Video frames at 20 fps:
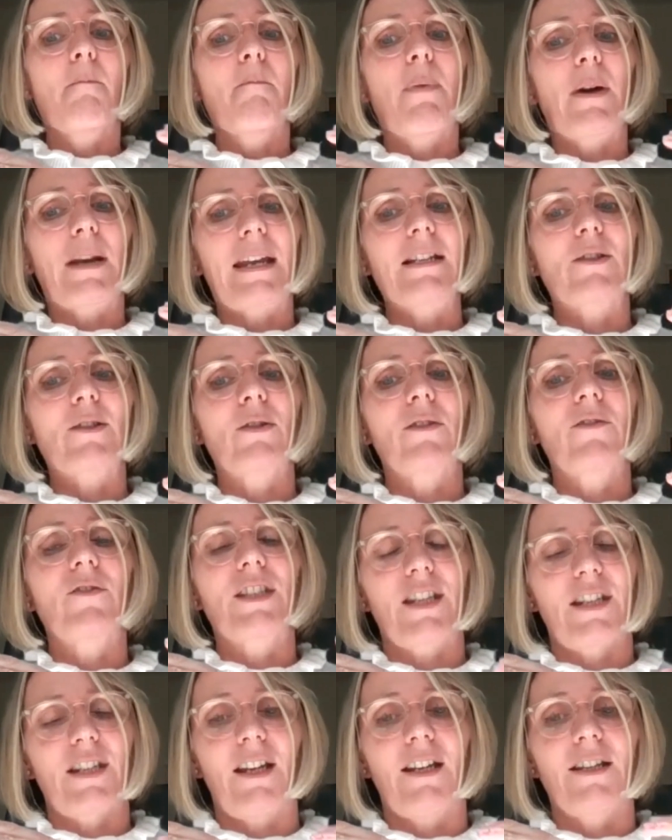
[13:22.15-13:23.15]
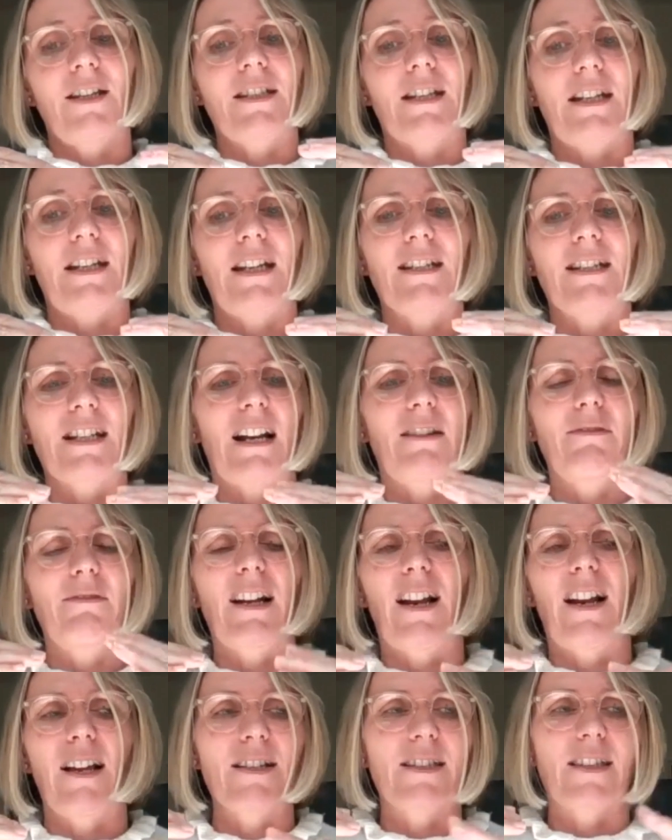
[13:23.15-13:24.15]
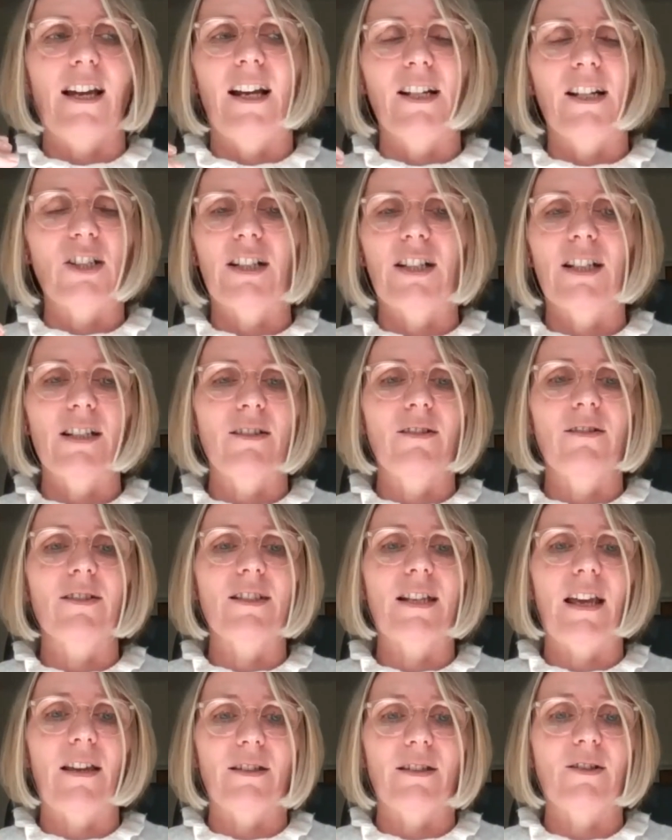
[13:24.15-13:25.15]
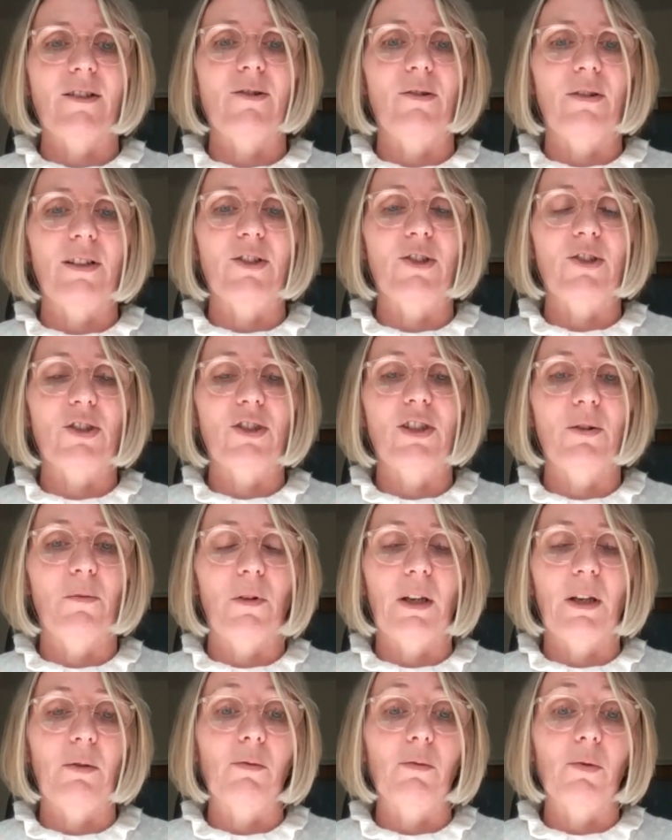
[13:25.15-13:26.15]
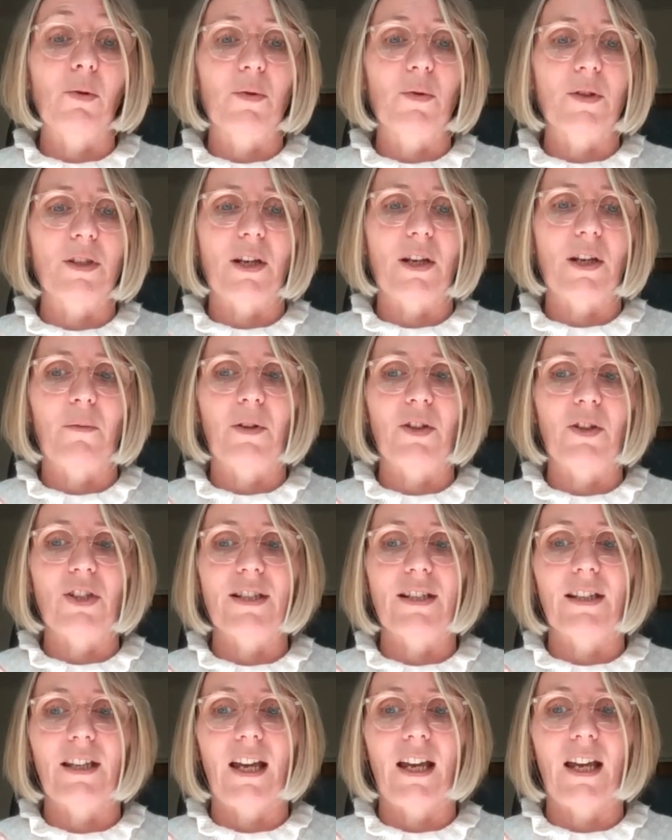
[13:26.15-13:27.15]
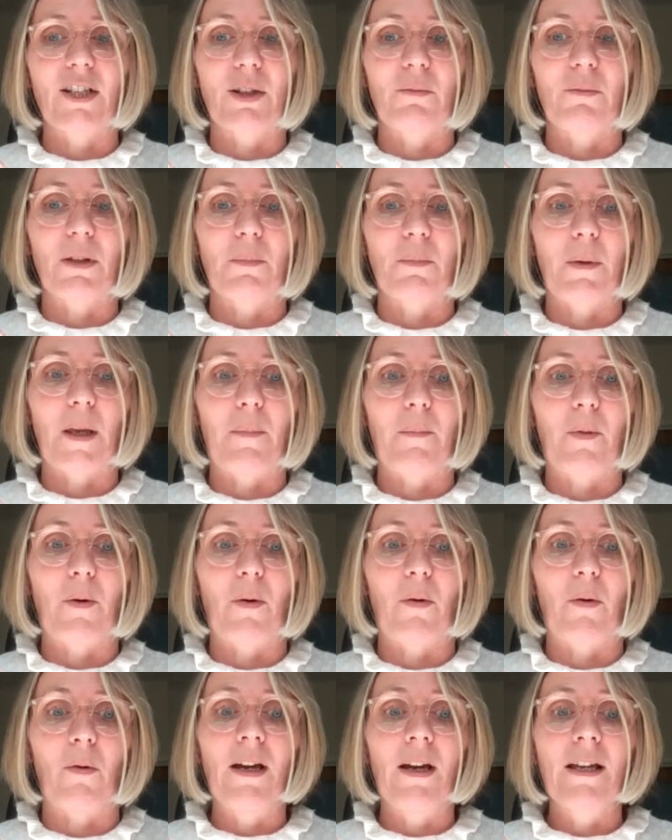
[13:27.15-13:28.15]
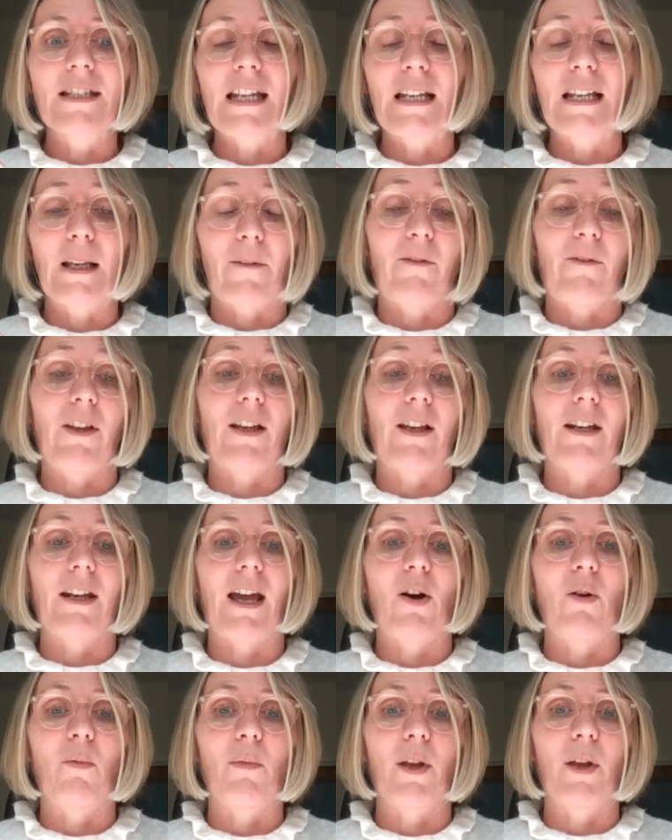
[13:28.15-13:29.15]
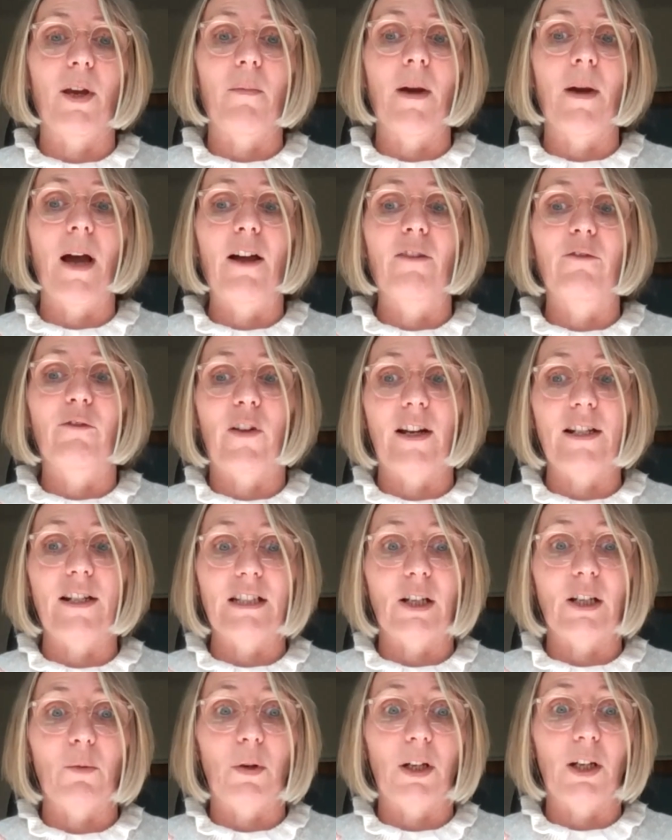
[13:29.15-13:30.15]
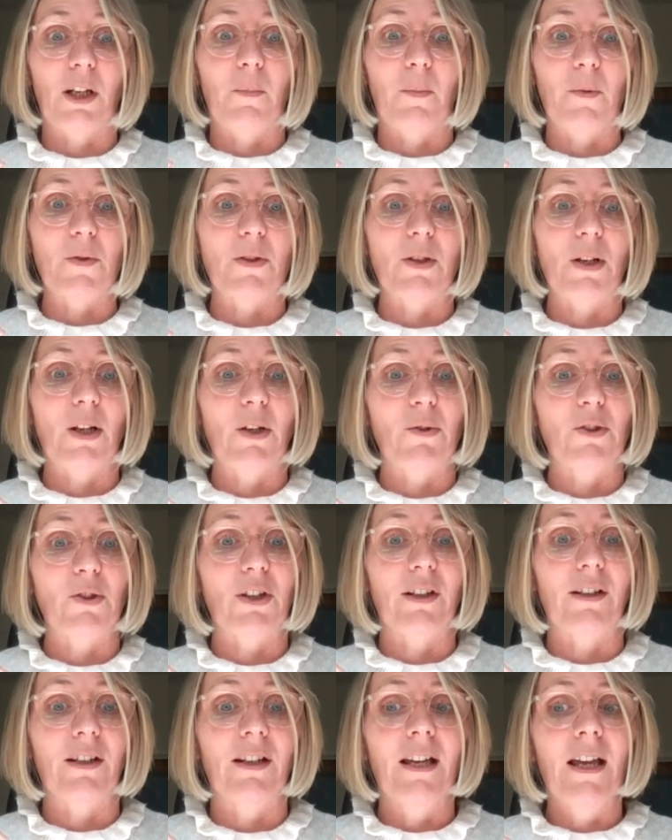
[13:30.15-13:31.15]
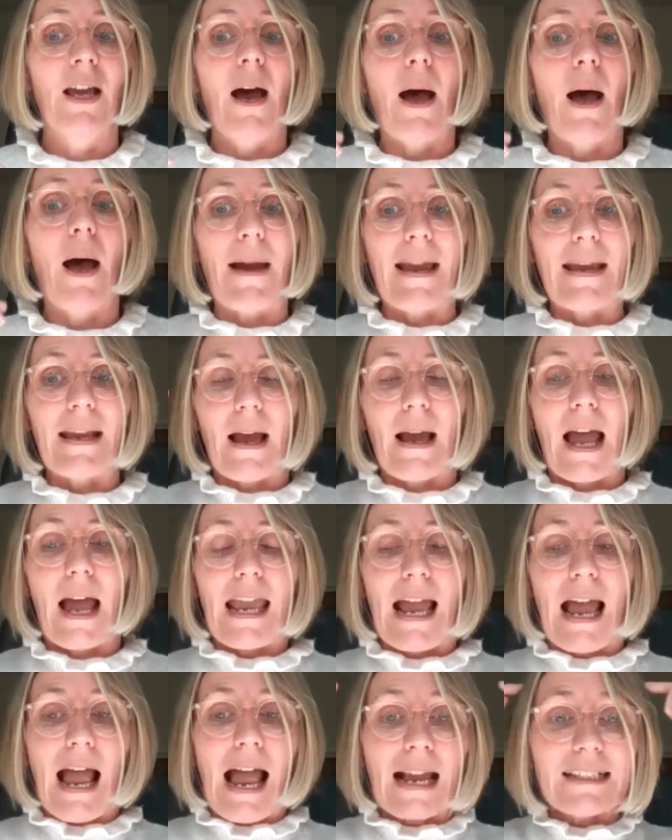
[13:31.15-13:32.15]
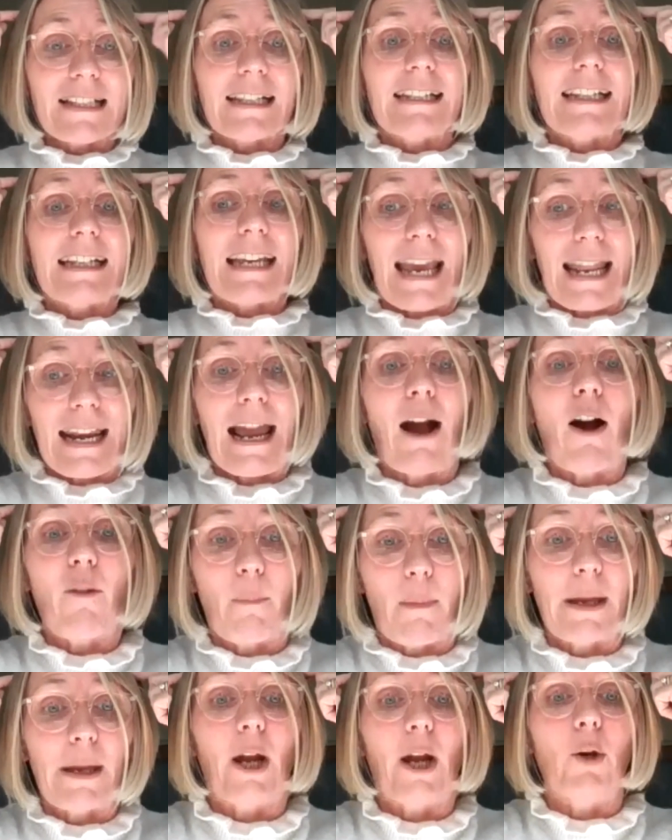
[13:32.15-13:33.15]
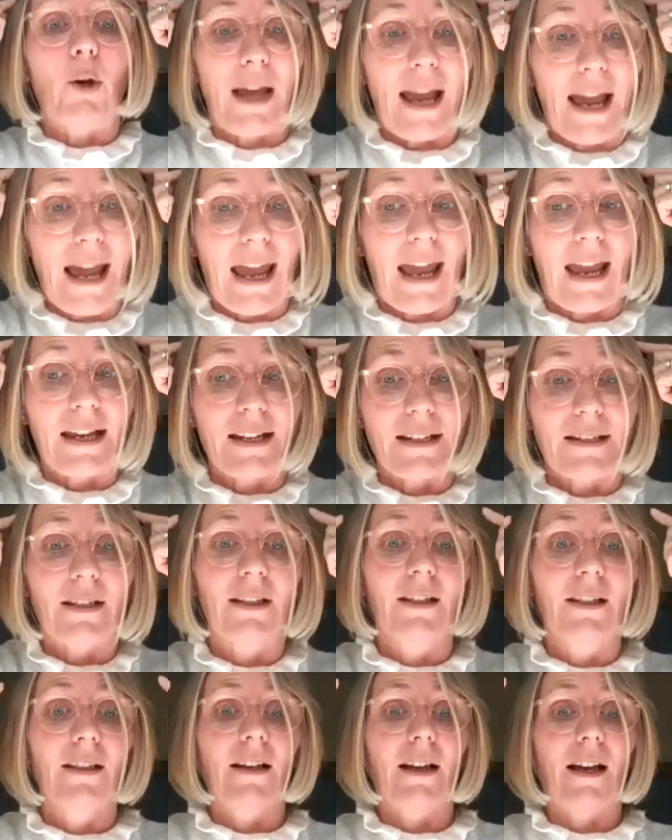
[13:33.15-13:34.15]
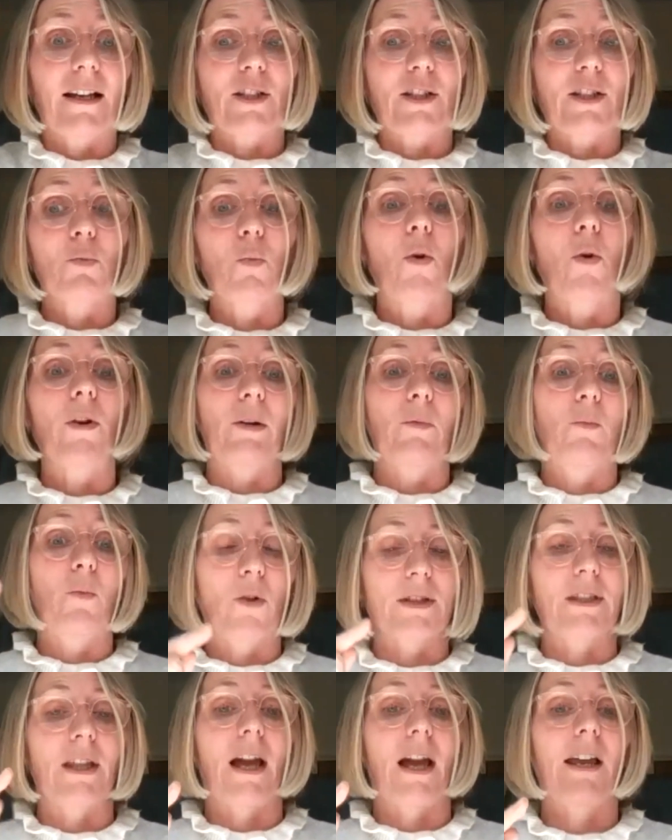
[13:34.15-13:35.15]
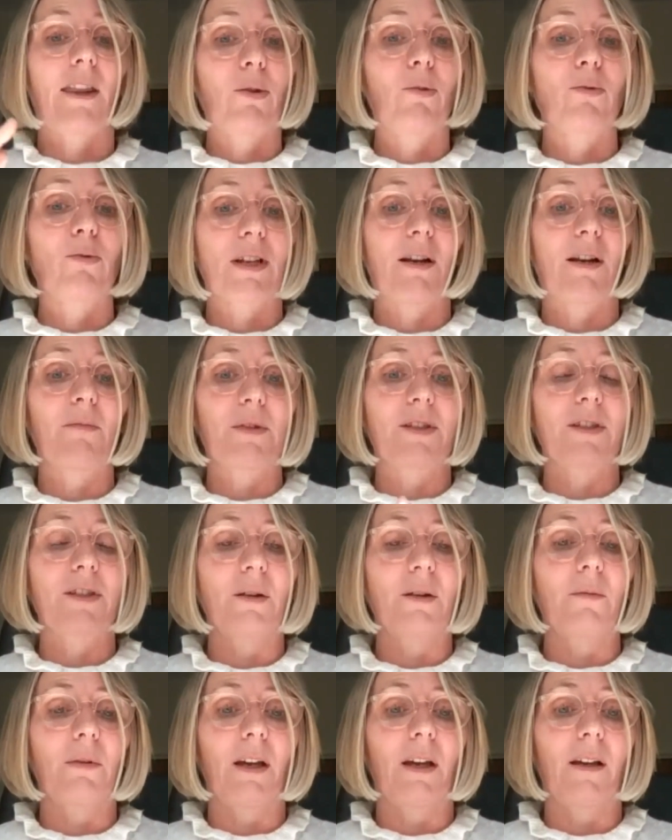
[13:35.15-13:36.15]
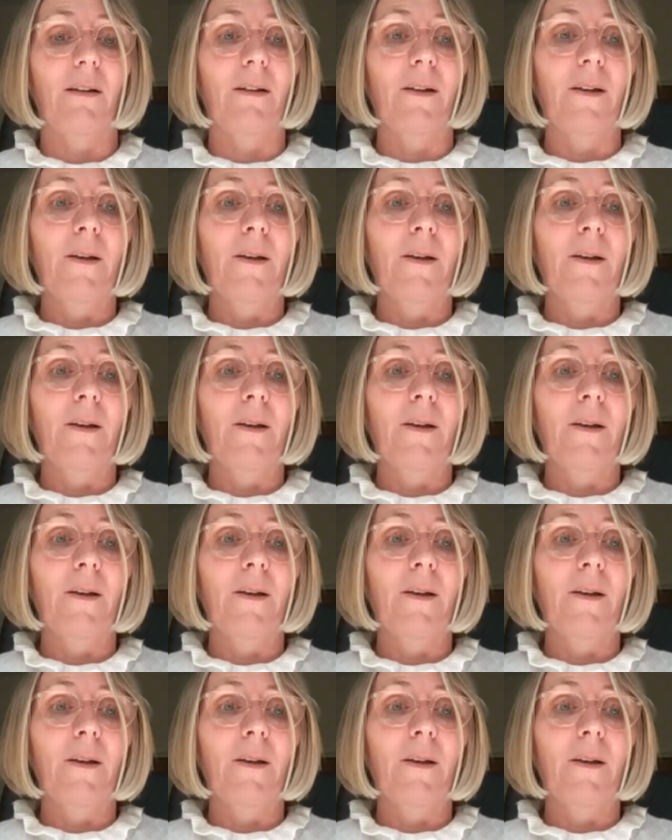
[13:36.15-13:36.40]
But I sort of did it and did it until I realized that actually it's not sales at all. It's just doing what you're always doing, which is engaging with people, seeing if you can help them and finding a workable solution. And I had to get out of my own head as to what it was that I thought I was doing.